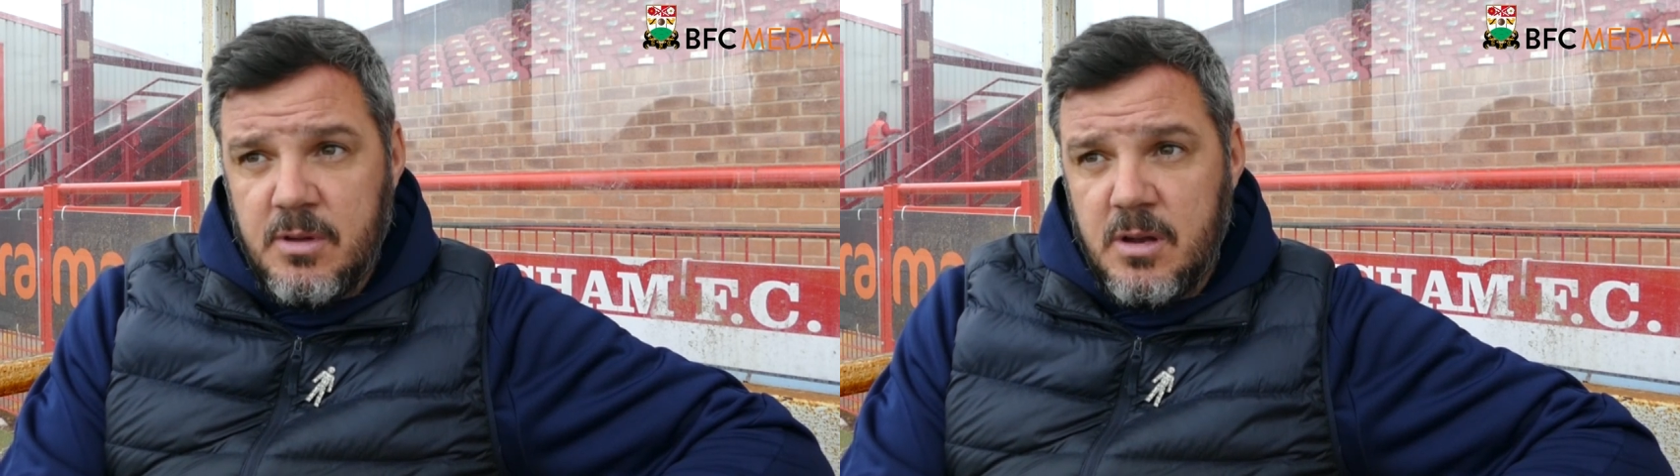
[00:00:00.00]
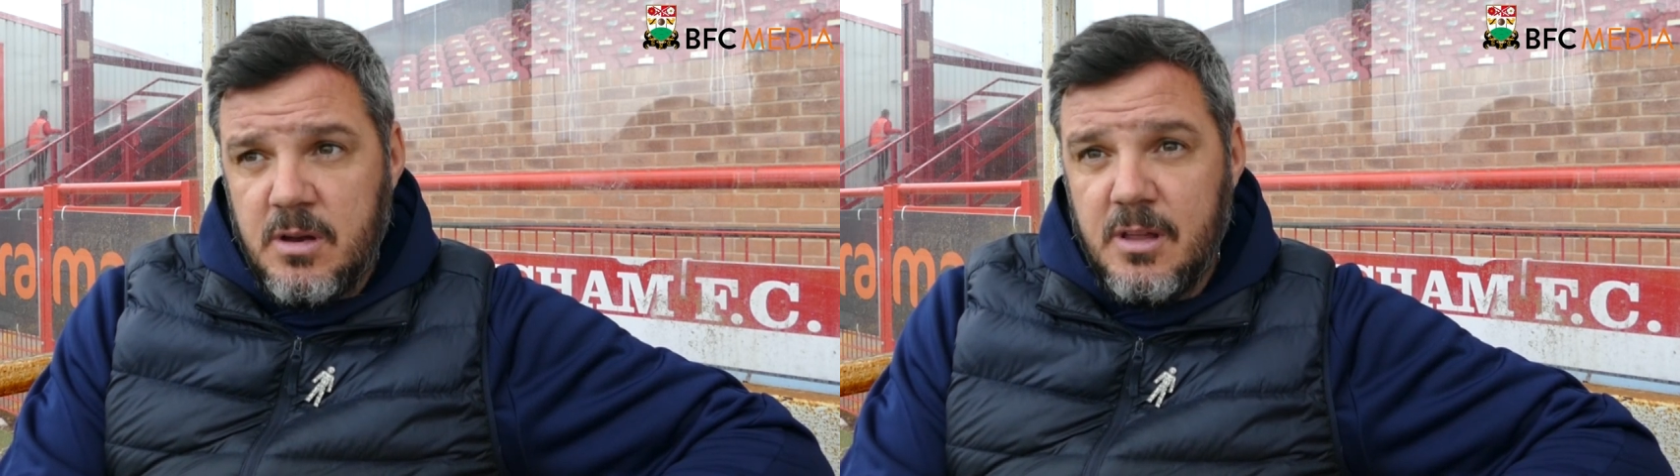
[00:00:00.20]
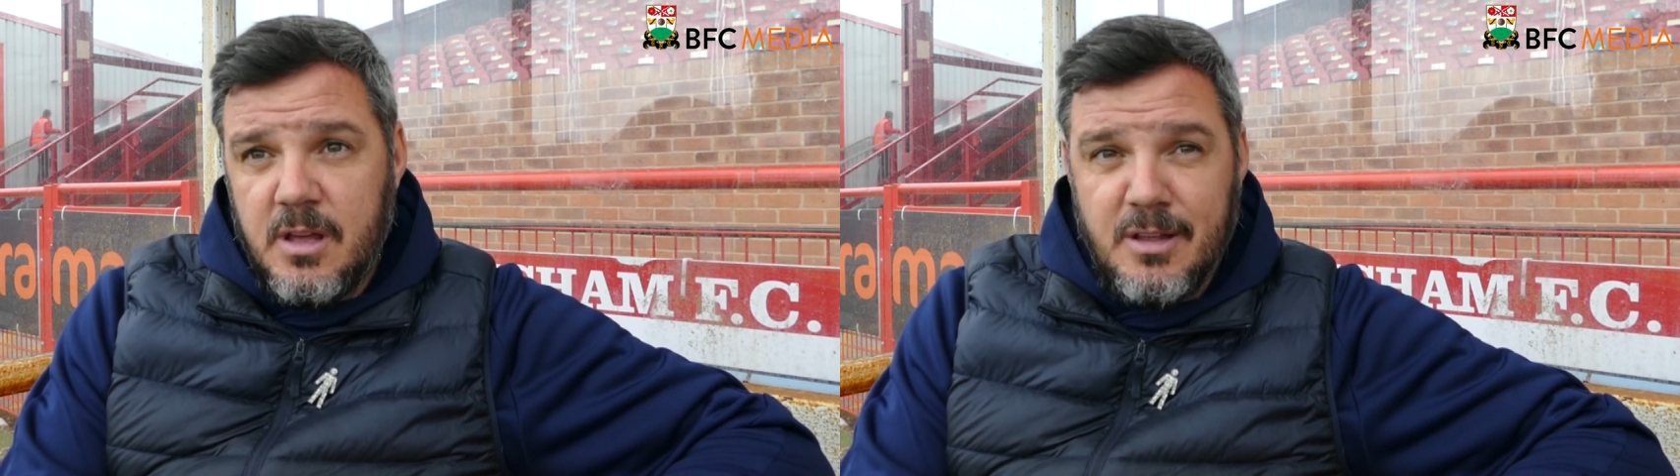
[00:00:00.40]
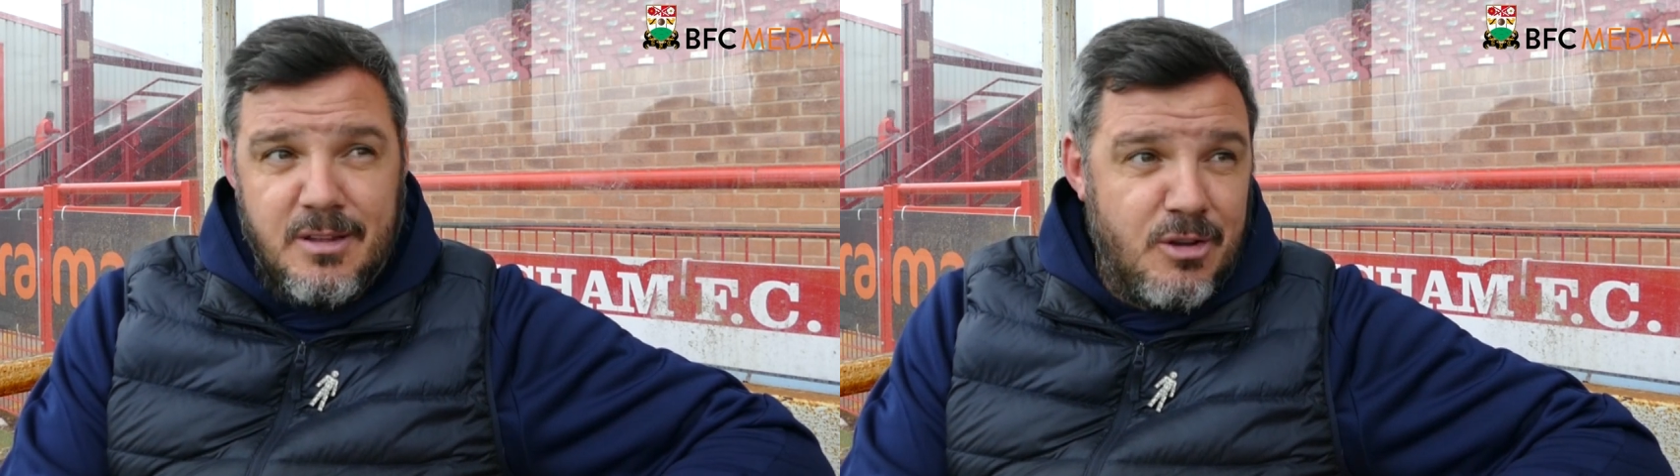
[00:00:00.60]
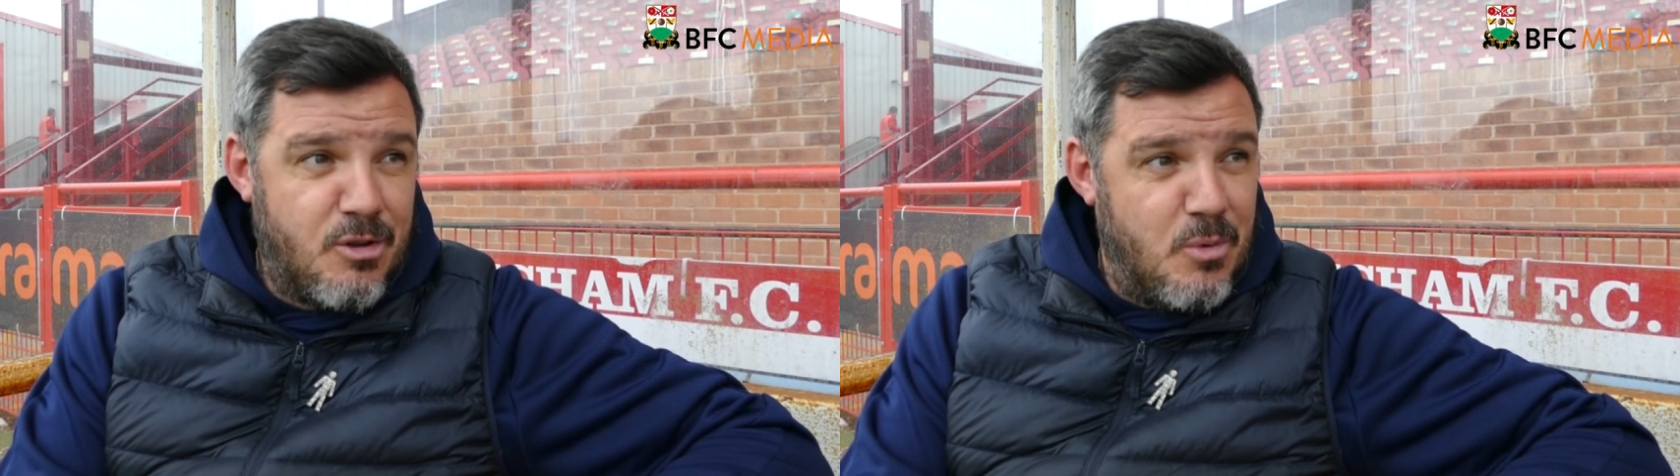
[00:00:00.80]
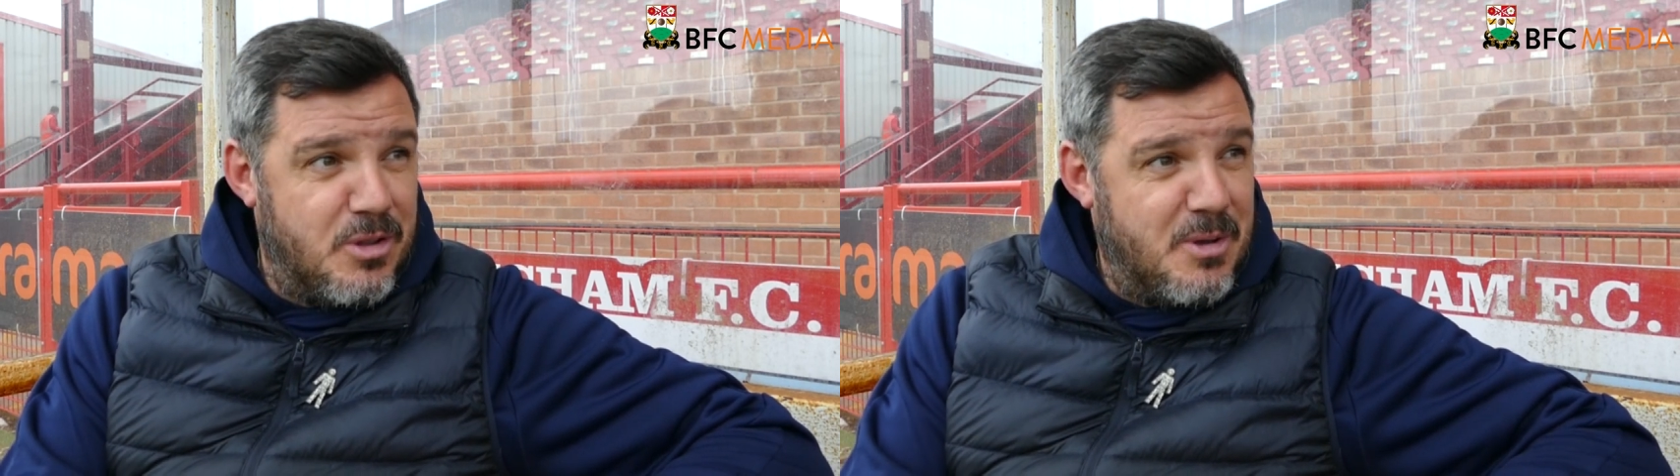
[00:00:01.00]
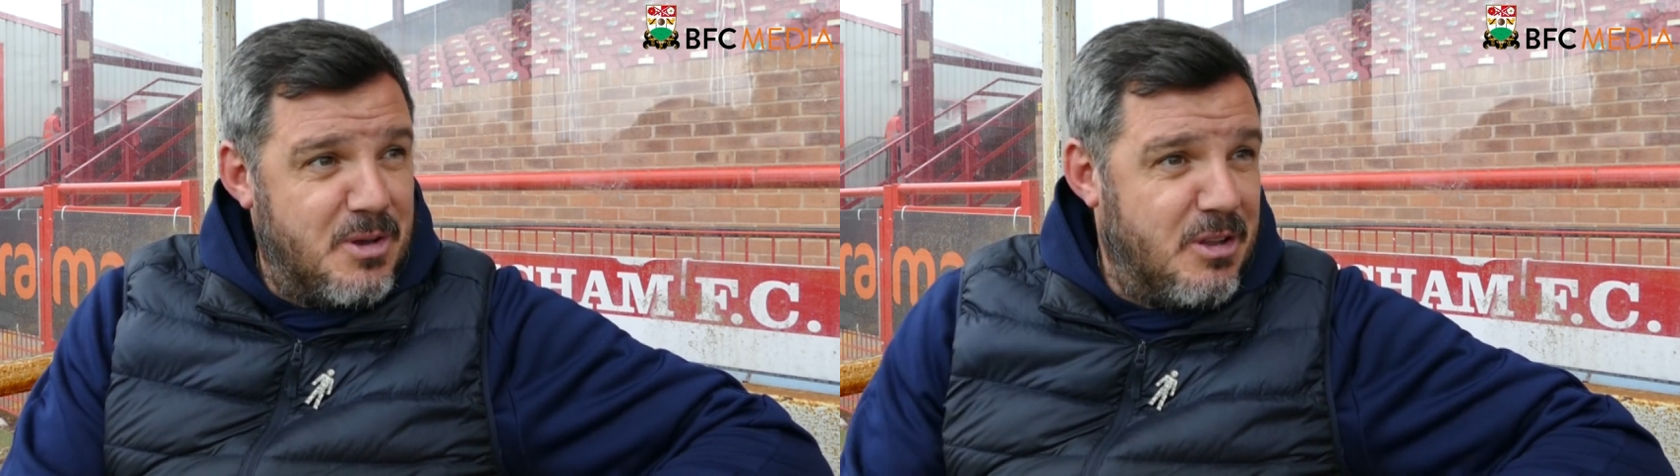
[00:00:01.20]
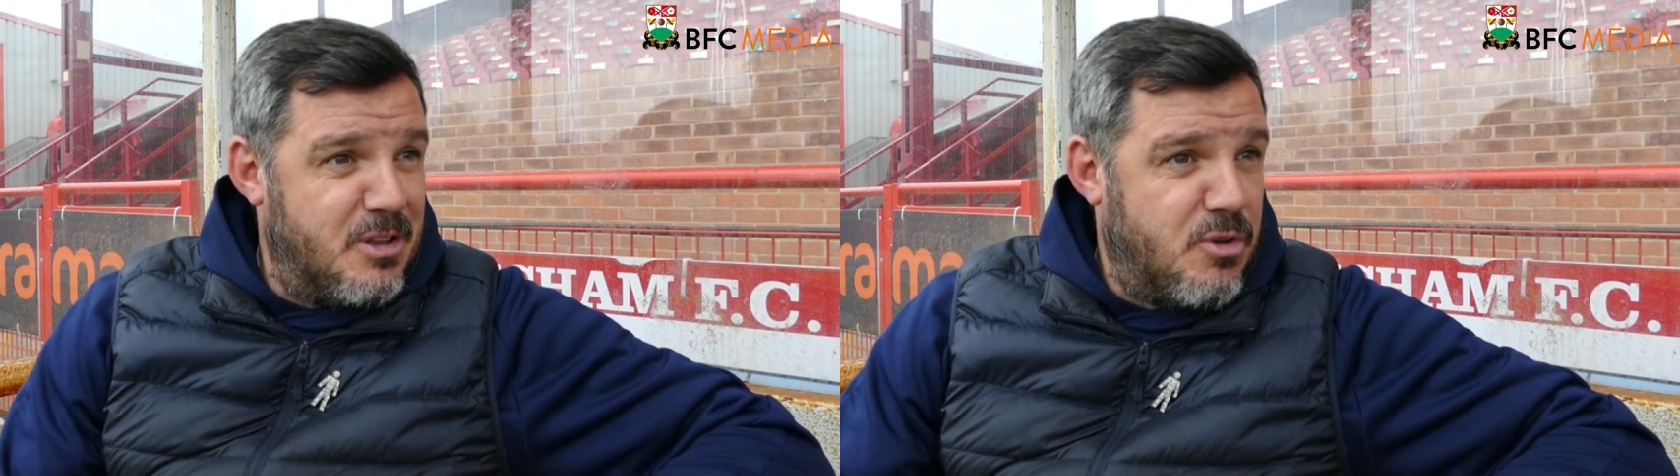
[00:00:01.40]
I come on with it
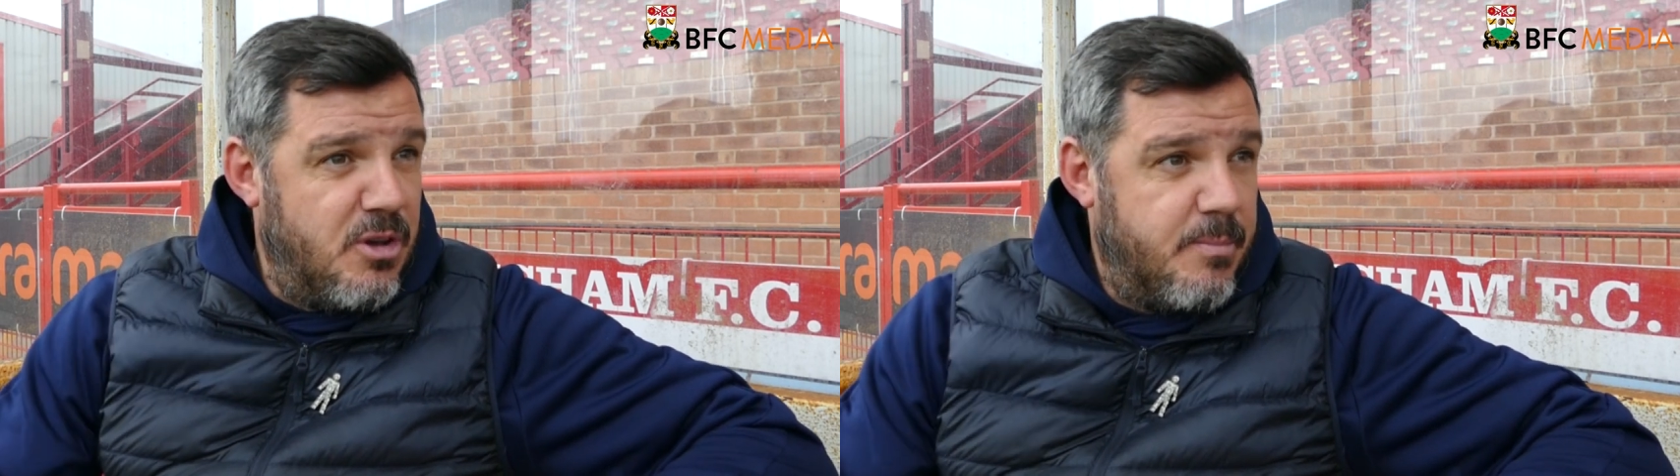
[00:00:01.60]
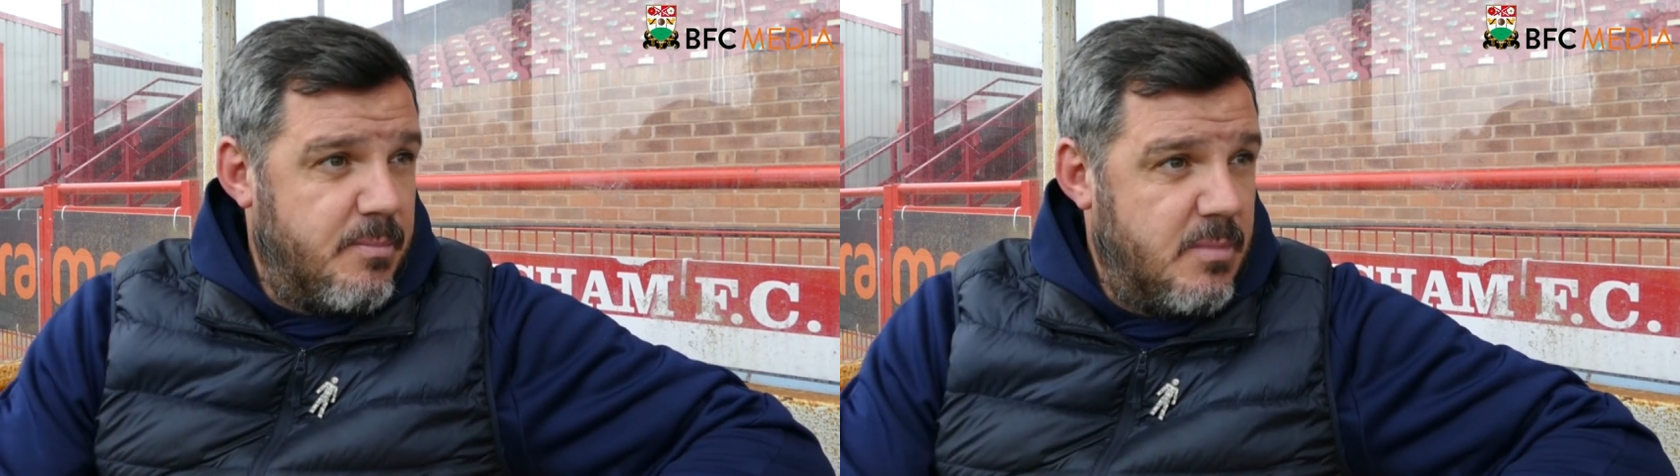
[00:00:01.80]
all the time.